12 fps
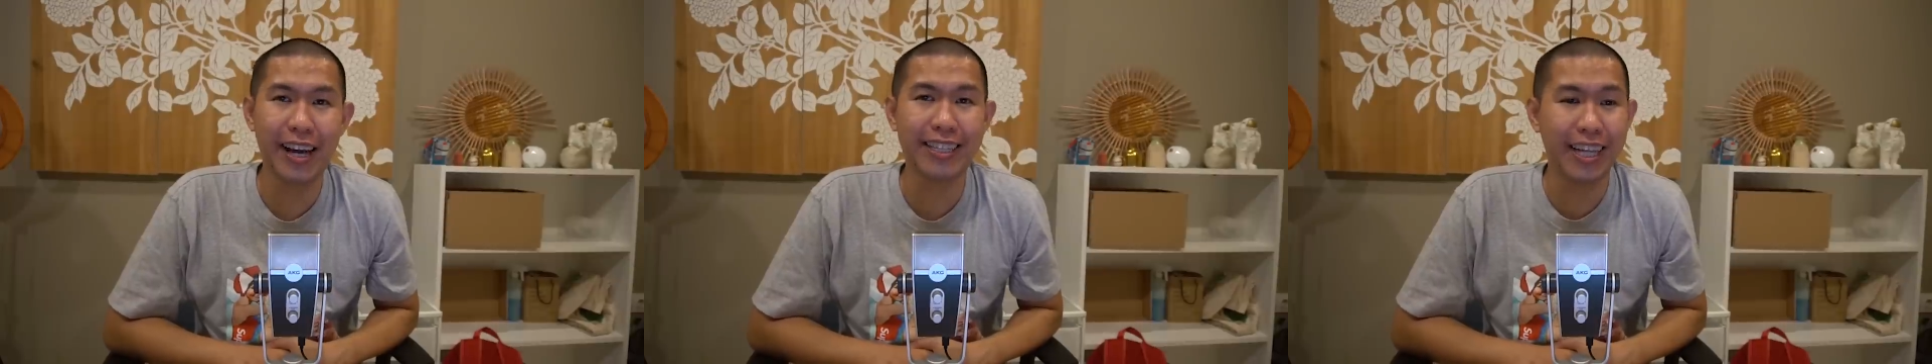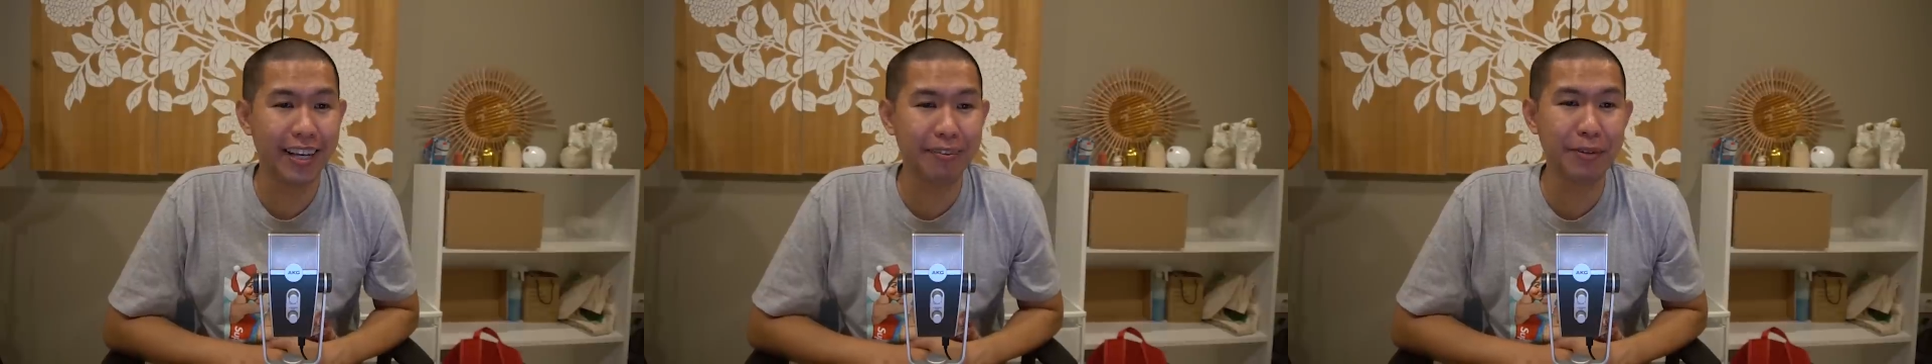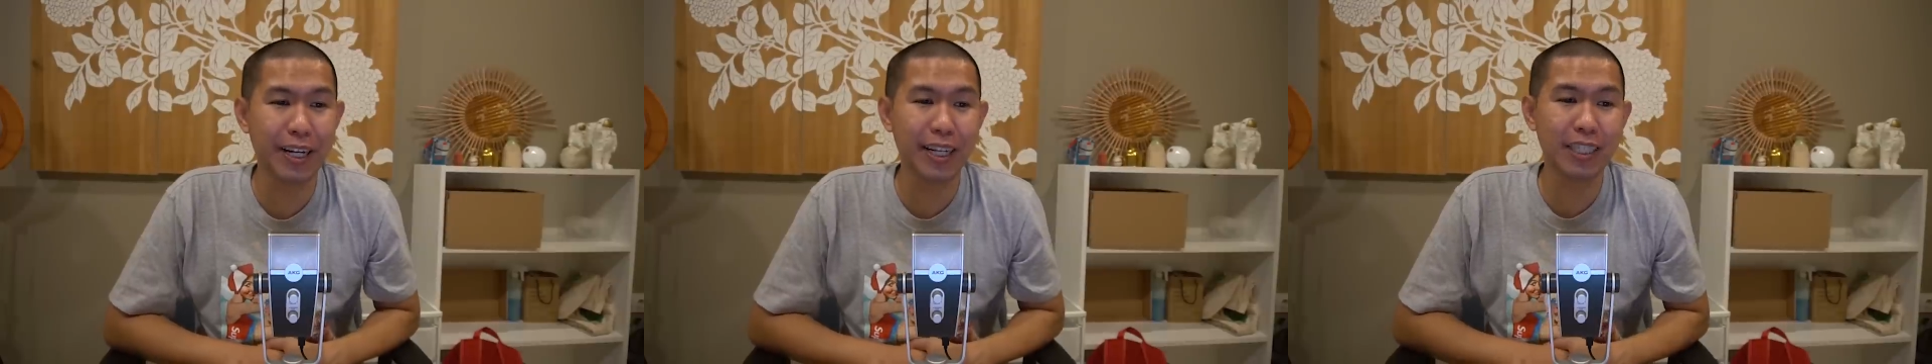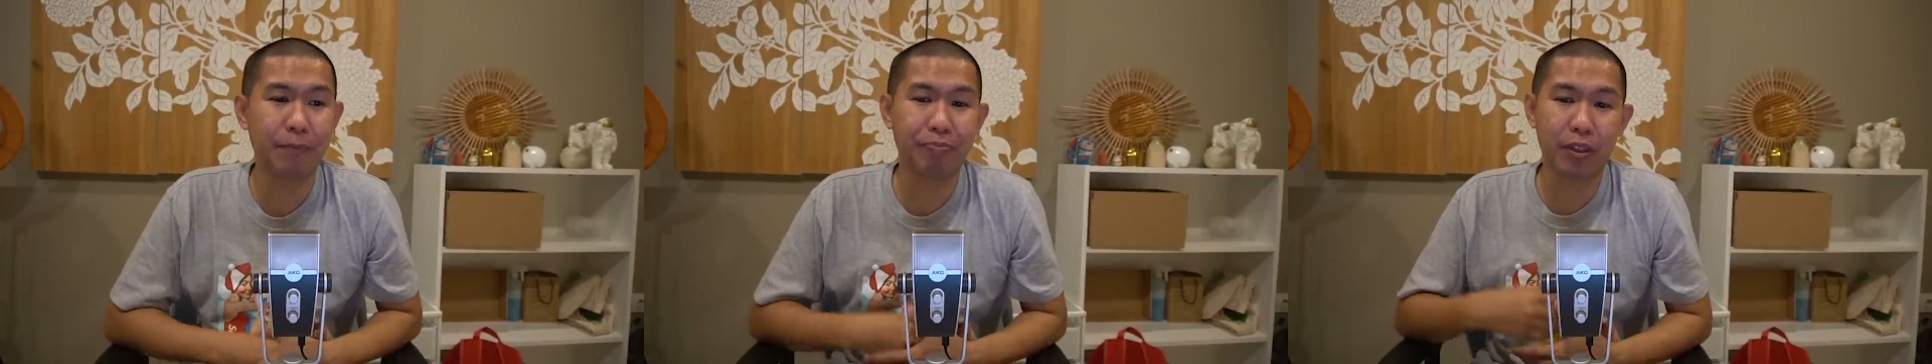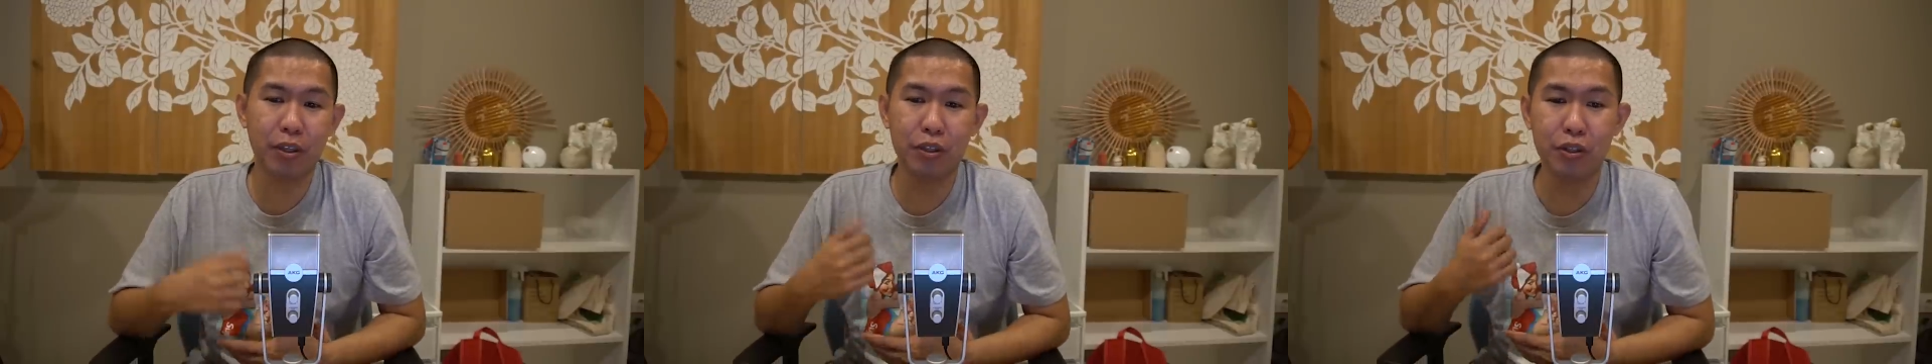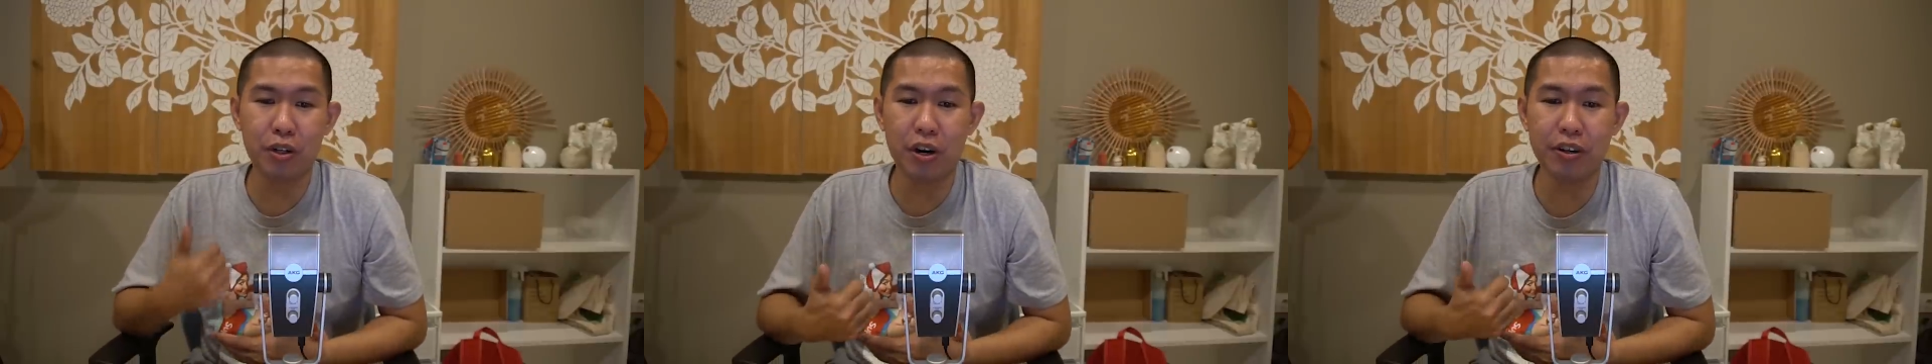I think, because
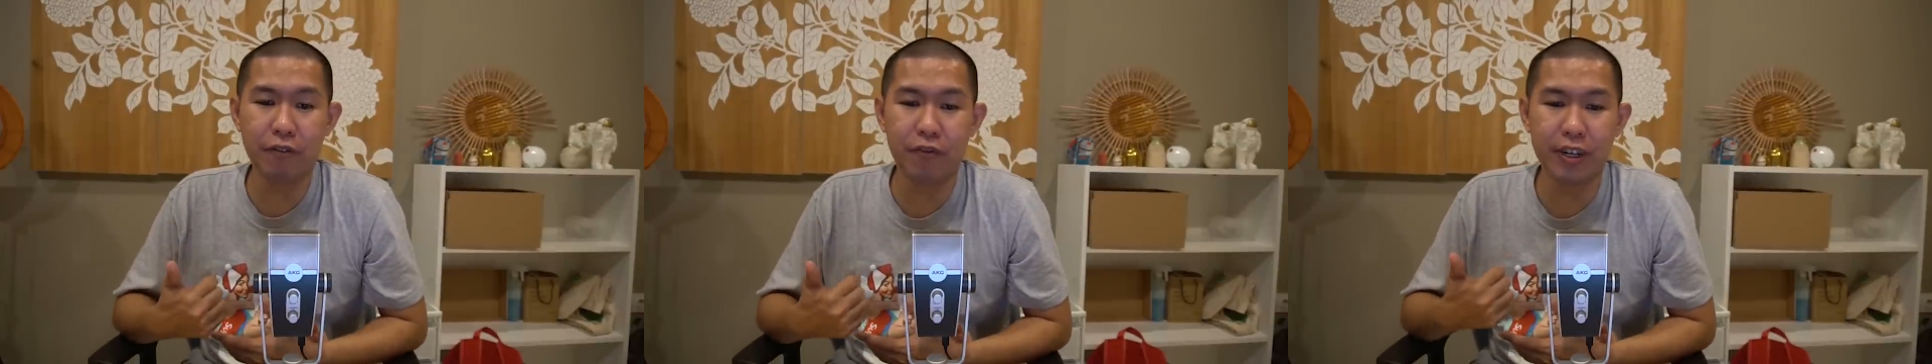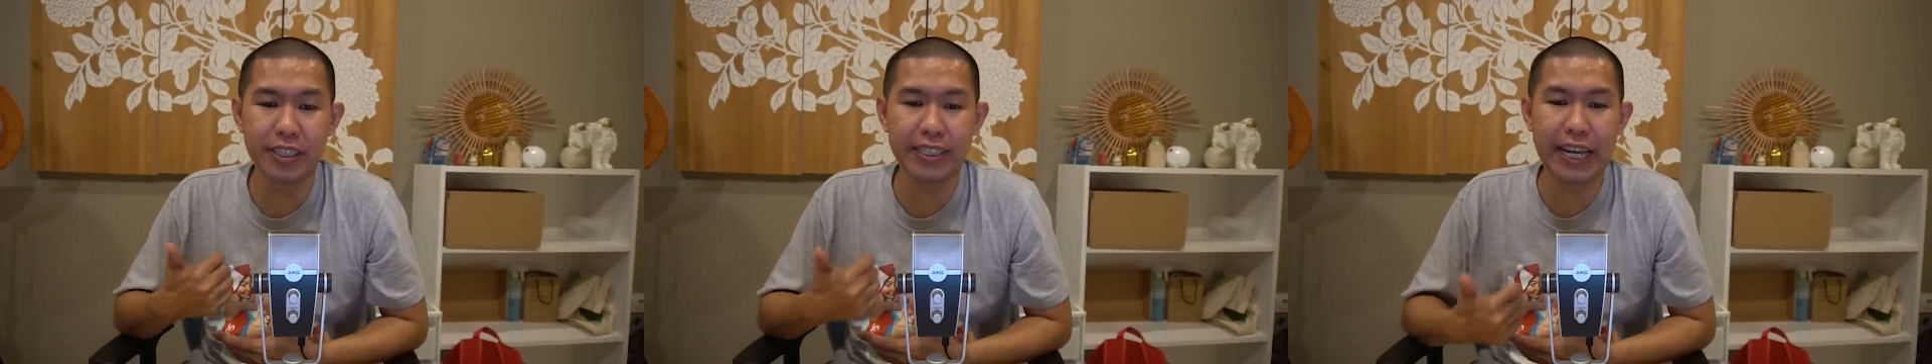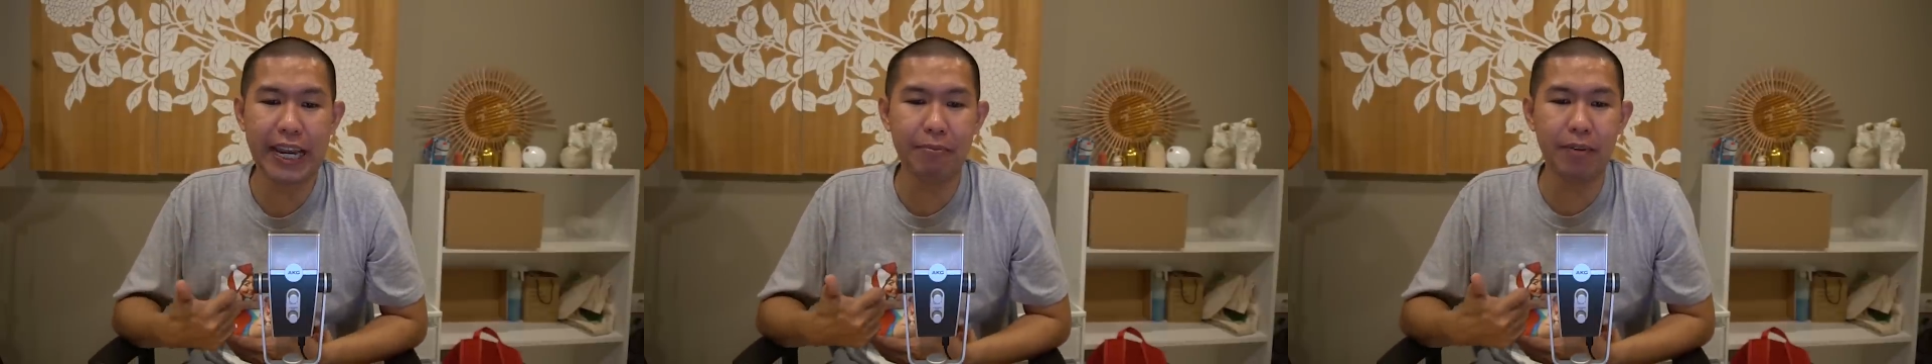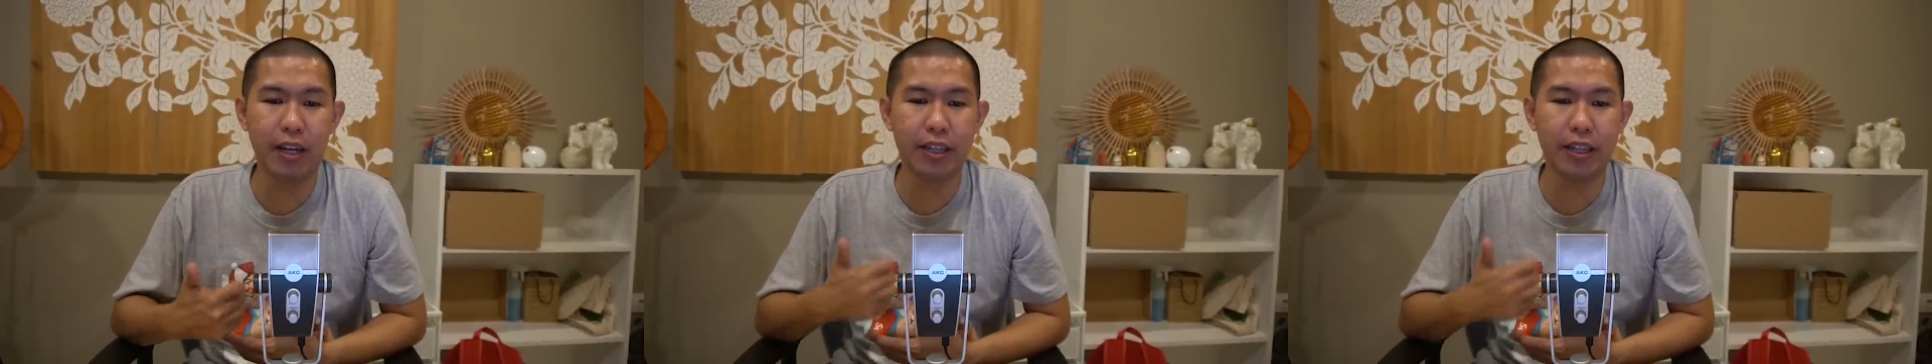you know the first game,